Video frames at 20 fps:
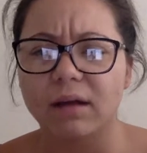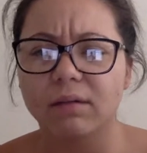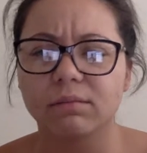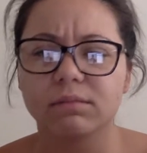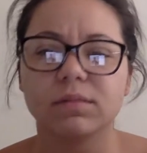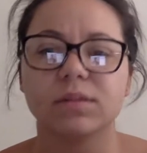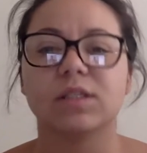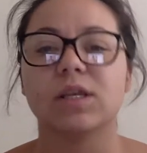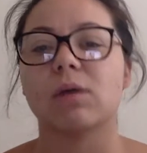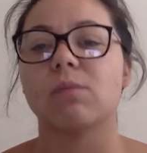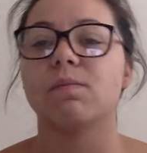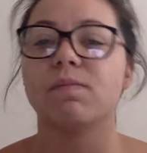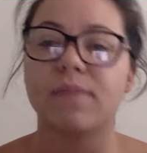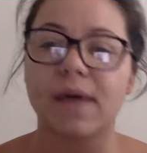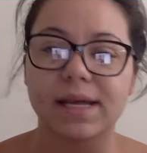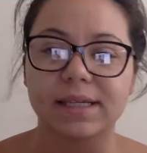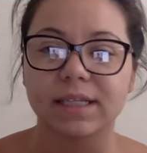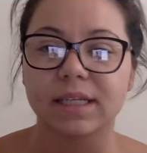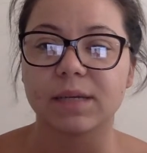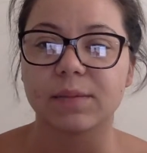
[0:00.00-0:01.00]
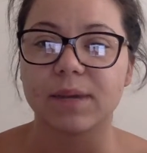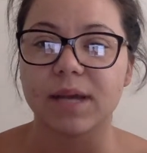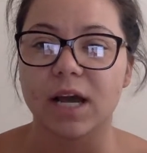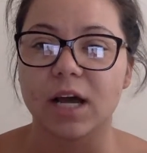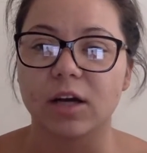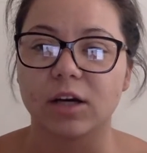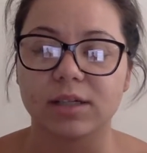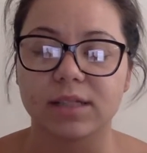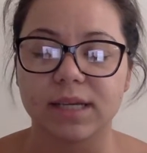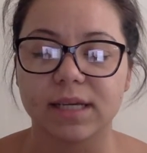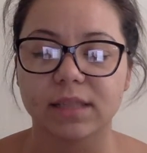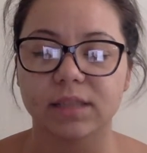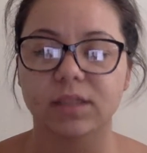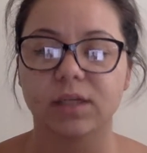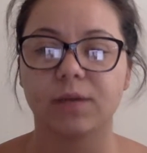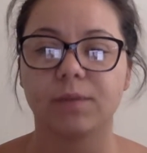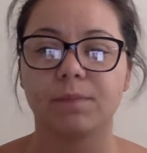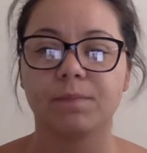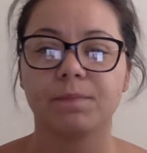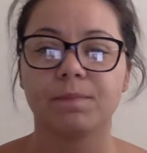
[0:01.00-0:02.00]
So that's going to be Hunter's answer.
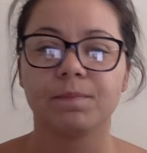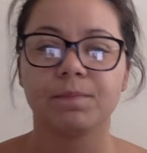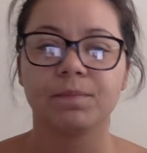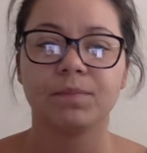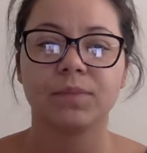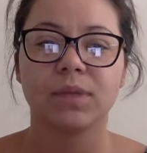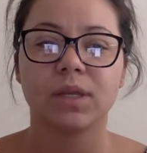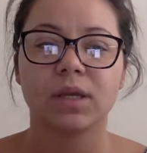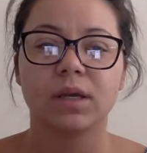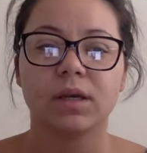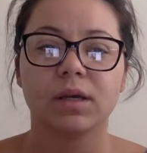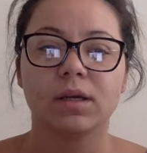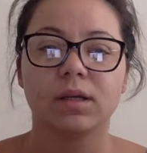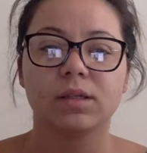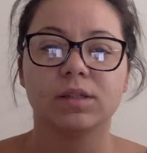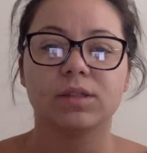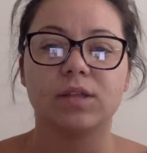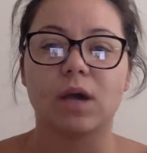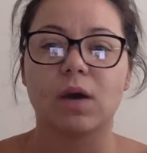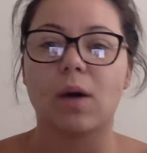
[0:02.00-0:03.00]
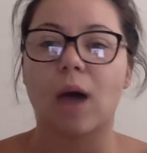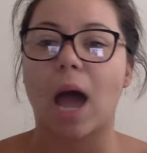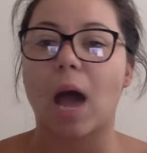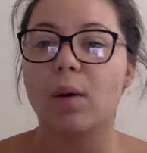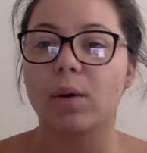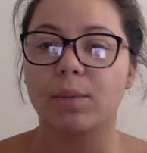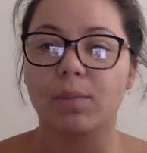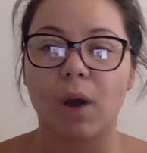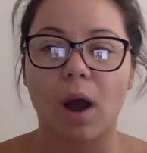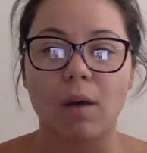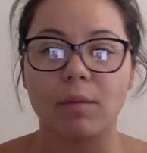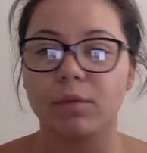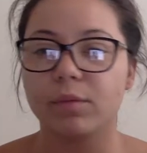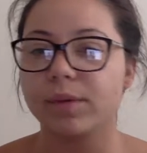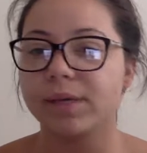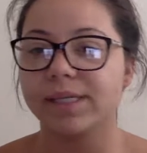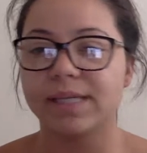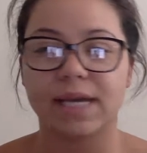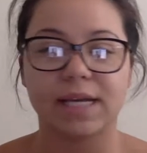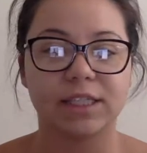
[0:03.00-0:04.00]
So I would probably
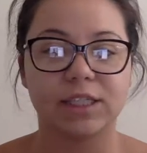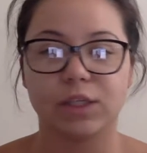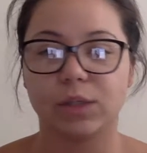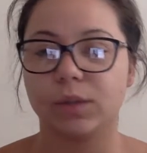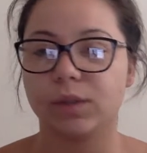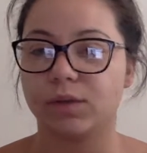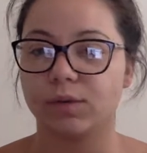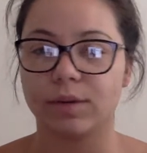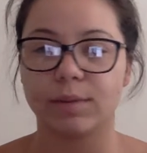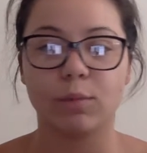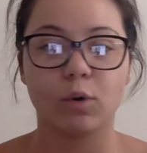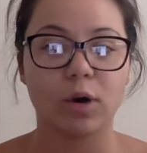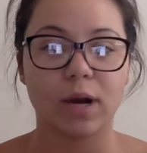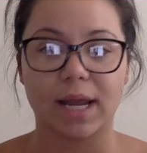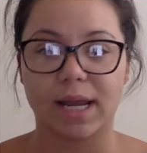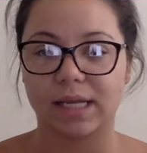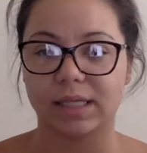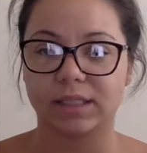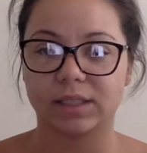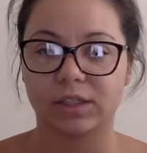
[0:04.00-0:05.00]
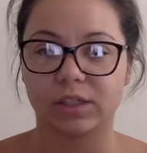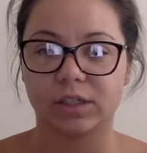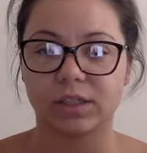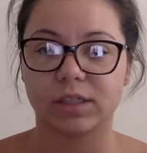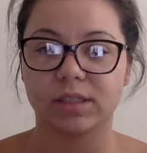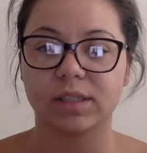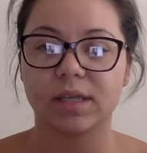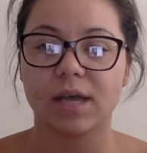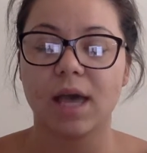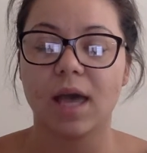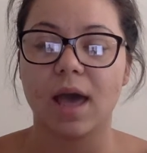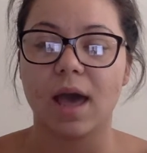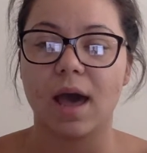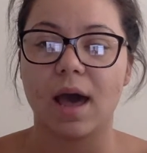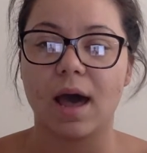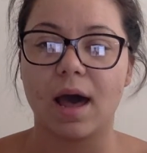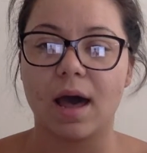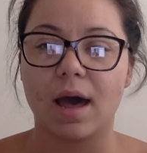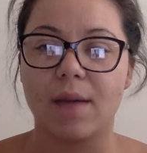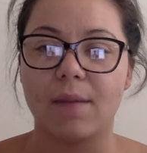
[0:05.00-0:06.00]
take 2 or 3 more answers
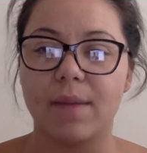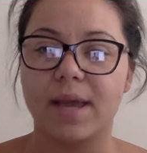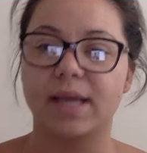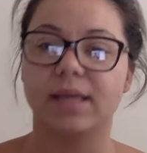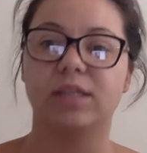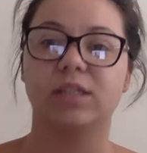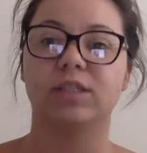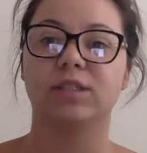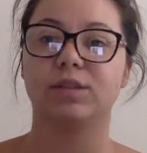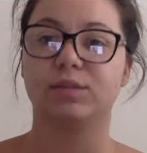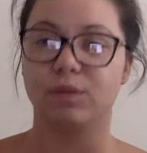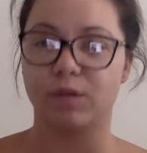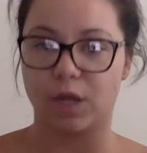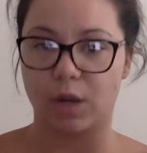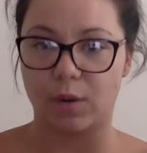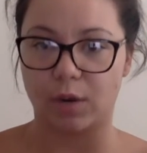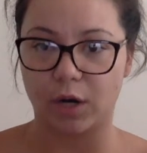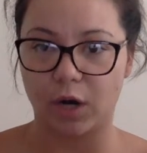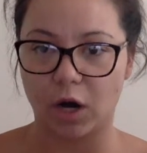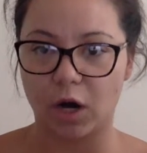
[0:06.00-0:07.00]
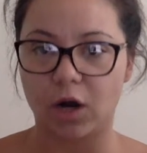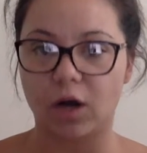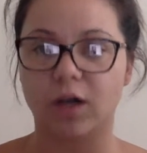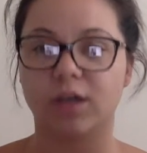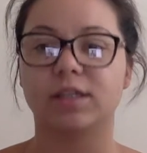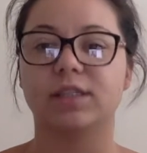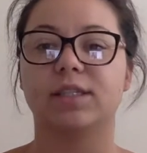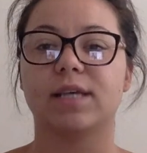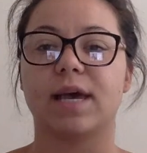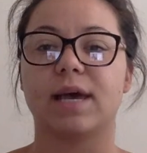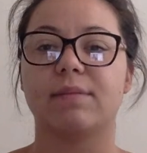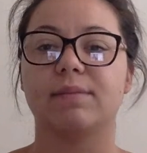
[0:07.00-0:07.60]
and just, encourage them.